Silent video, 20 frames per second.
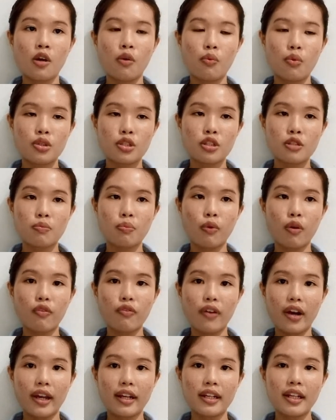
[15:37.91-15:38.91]
which is
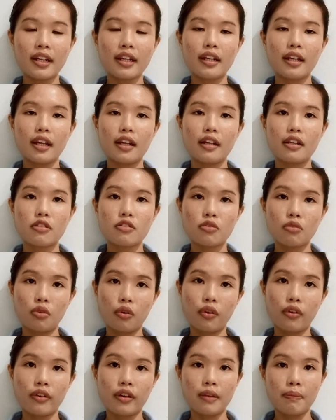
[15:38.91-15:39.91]
provided in the
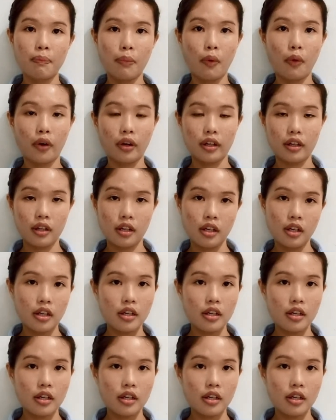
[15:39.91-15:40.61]
score report.